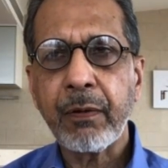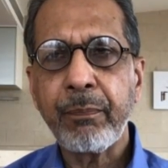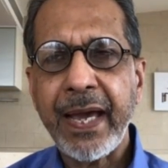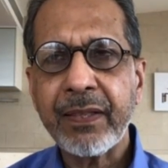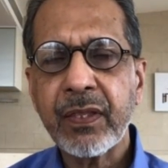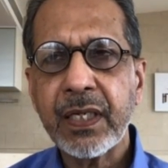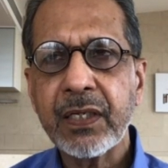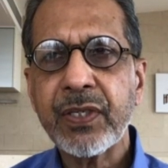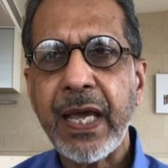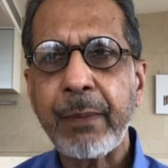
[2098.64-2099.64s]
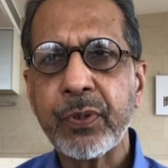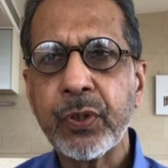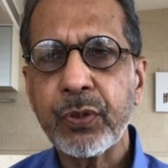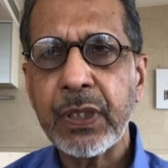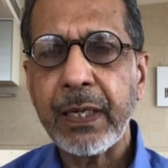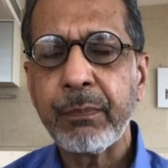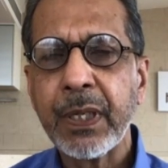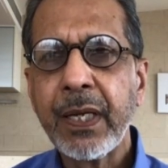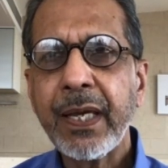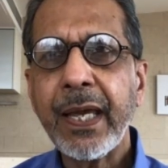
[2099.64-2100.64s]
bad things happen to them,
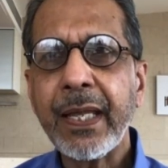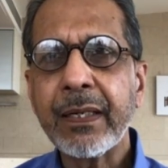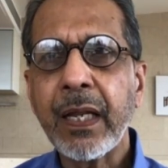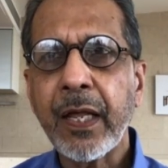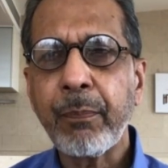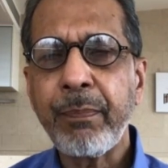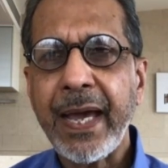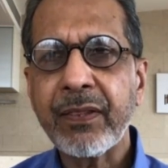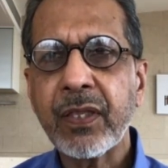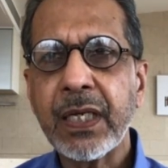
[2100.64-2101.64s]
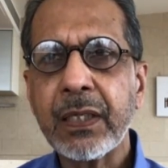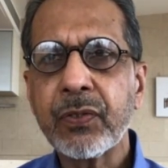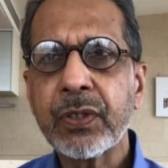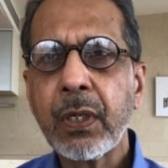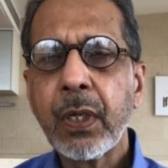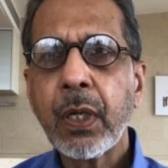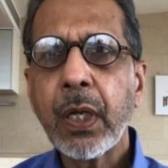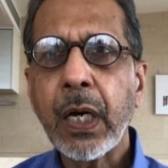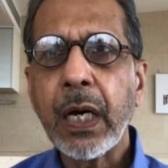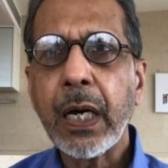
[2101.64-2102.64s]
and a lot of bad things
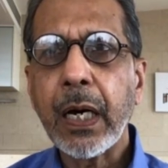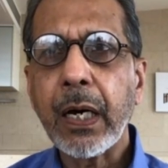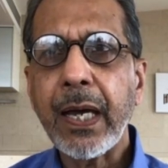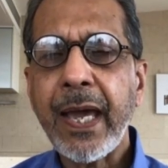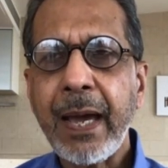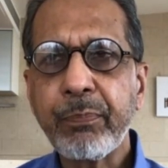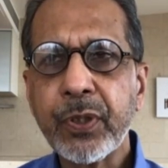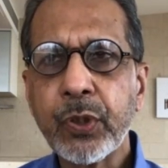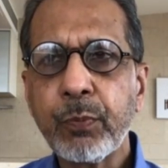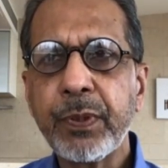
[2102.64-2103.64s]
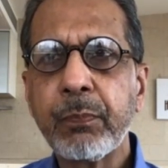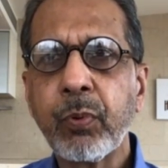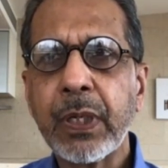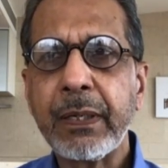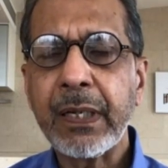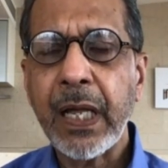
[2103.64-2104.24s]
happened to people, and a